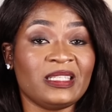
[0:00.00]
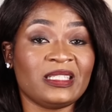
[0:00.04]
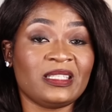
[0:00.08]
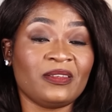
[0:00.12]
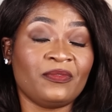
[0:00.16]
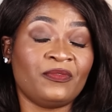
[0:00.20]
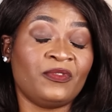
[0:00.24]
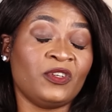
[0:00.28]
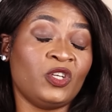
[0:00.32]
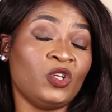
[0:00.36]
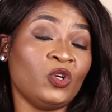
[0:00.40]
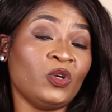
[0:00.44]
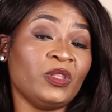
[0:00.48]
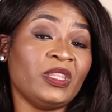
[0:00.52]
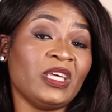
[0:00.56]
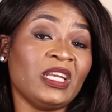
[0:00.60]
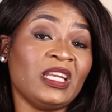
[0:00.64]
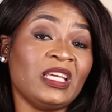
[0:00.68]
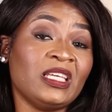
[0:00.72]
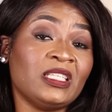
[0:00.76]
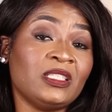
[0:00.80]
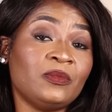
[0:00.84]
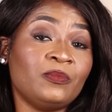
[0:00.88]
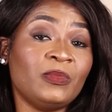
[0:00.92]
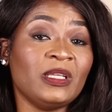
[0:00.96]
There's a video that
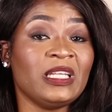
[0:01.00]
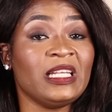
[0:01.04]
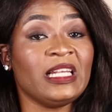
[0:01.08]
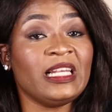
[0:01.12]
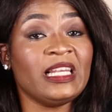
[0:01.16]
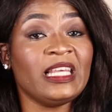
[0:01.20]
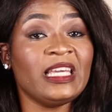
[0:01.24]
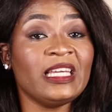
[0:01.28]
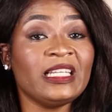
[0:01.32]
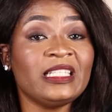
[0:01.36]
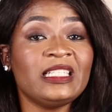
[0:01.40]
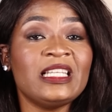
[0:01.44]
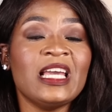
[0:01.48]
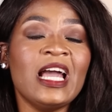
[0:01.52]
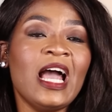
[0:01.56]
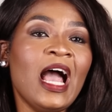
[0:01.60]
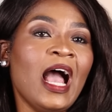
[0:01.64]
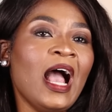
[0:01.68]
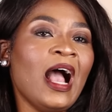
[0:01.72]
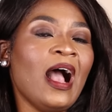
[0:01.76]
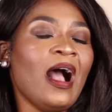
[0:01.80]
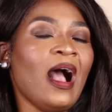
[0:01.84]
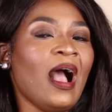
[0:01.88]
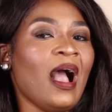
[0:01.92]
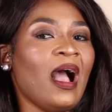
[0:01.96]
has been leaked.
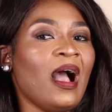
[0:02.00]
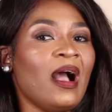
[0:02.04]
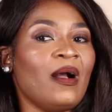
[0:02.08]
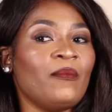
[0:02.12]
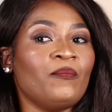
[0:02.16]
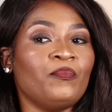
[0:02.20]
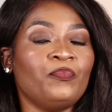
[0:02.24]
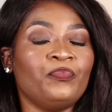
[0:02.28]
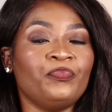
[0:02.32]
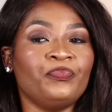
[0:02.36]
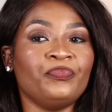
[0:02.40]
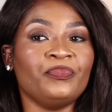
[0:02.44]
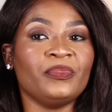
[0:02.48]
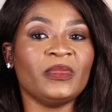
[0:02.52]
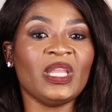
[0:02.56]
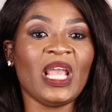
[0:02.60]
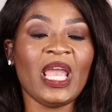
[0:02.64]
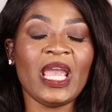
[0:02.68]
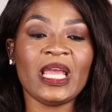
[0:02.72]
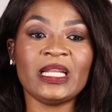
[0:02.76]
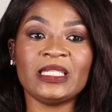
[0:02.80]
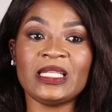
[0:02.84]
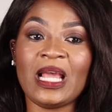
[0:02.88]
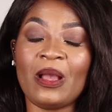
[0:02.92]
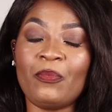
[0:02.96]
Um,
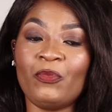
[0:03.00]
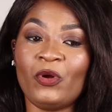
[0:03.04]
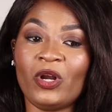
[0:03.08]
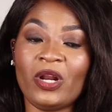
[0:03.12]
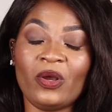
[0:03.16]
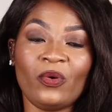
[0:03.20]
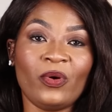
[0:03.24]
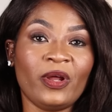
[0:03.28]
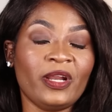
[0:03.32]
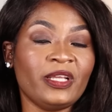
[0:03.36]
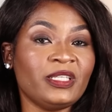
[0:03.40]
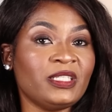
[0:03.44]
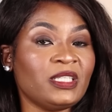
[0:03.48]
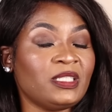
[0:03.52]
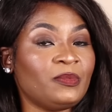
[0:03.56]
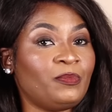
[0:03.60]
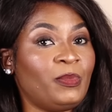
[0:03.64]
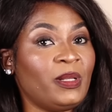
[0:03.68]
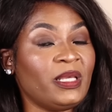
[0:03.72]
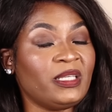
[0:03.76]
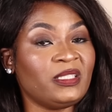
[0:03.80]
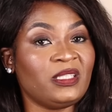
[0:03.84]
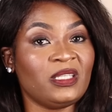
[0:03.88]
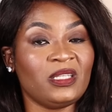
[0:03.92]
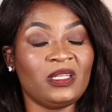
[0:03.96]
and I'm gonna go and
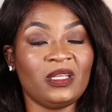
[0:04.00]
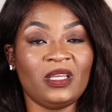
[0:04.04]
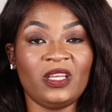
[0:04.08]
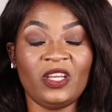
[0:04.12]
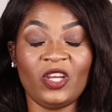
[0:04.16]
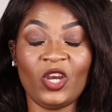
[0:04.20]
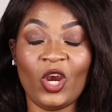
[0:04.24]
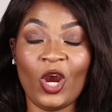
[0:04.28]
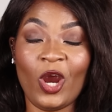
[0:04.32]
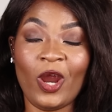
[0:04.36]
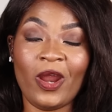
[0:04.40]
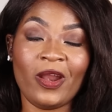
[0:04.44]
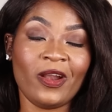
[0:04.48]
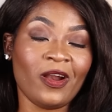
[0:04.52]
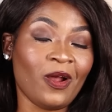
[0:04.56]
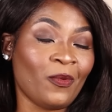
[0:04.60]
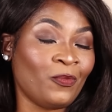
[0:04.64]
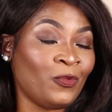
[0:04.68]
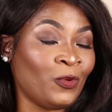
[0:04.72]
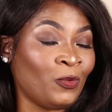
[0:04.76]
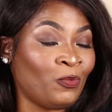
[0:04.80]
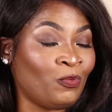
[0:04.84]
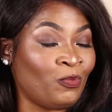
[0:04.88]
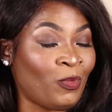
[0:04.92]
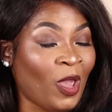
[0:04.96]
just place it here and I'll
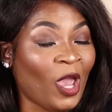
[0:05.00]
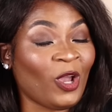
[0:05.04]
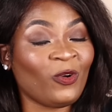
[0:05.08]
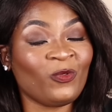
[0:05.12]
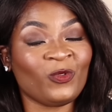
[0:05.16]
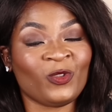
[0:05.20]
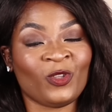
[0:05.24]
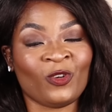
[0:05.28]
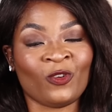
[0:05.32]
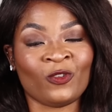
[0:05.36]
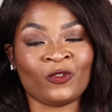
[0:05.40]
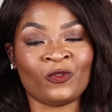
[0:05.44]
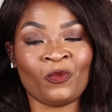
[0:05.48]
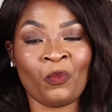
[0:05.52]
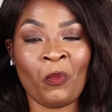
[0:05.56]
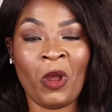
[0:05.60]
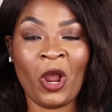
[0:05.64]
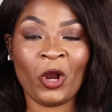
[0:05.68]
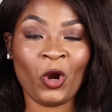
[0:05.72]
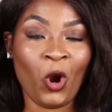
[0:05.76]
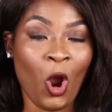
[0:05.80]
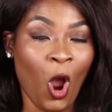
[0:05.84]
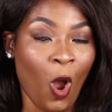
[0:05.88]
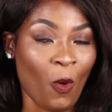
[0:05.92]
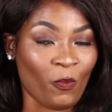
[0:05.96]
be back with the rest of
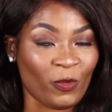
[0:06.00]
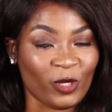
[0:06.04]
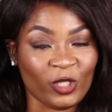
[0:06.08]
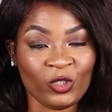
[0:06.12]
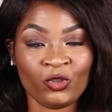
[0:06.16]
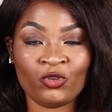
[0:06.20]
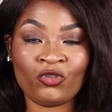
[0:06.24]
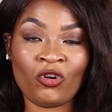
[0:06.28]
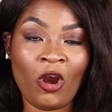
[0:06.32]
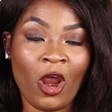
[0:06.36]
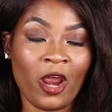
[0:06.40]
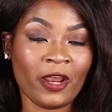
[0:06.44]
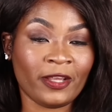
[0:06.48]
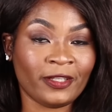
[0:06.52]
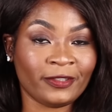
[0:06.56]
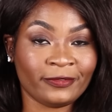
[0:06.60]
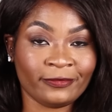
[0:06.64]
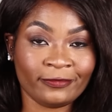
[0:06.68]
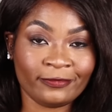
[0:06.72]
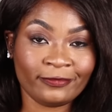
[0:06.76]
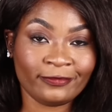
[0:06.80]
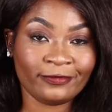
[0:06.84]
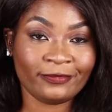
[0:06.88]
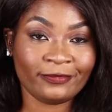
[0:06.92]
my comment try.